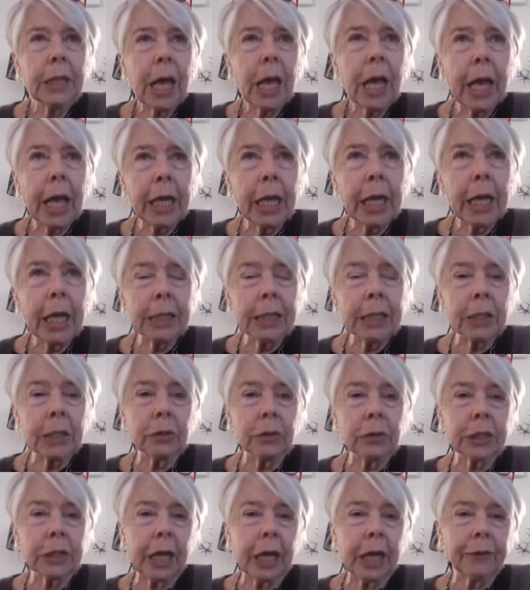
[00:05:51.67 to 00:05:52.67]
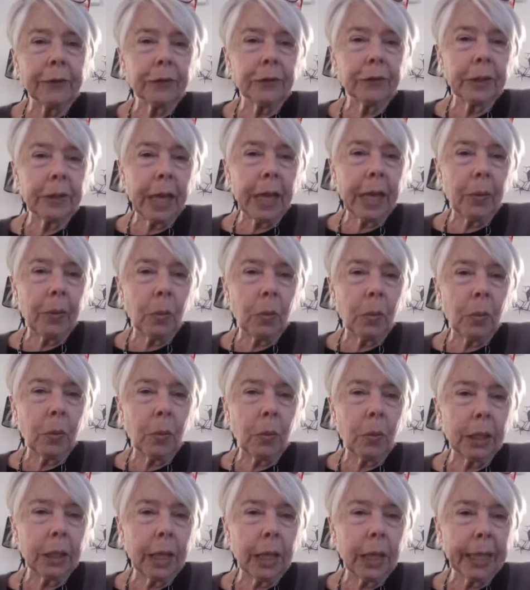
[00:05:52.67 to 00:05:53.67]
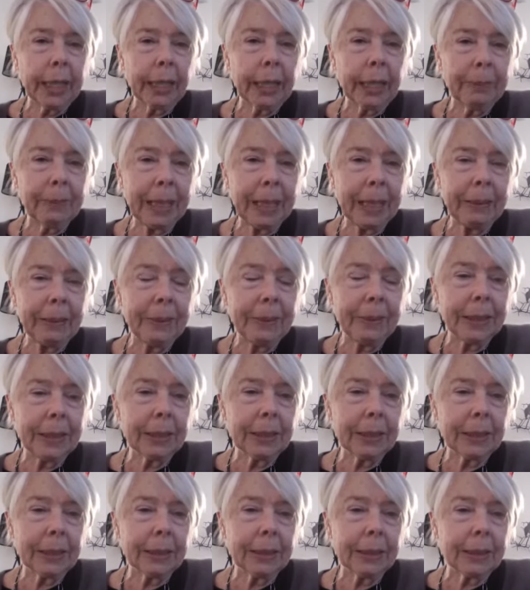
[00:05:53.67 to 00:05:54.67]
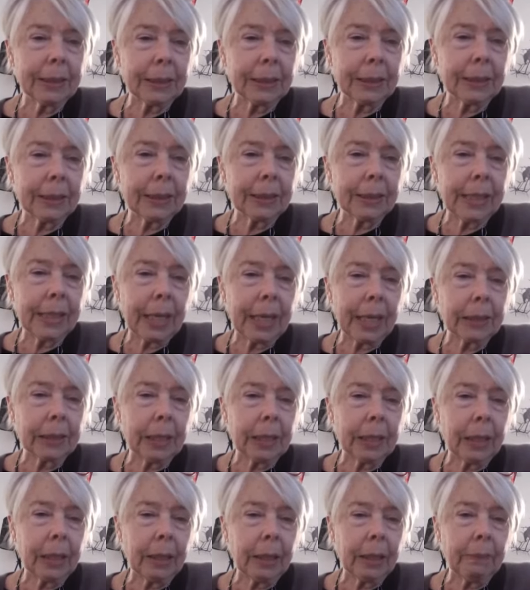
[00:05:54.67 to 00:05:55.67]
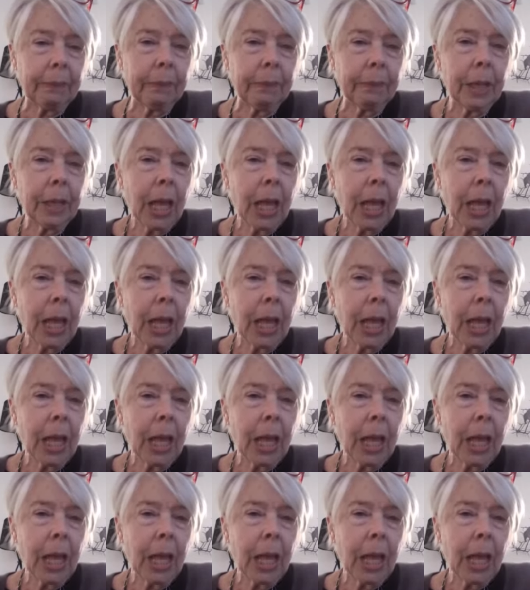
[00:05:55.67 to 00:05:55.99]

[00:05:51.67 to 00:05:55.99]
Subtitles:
And he's looked after that waka like a baby since that time.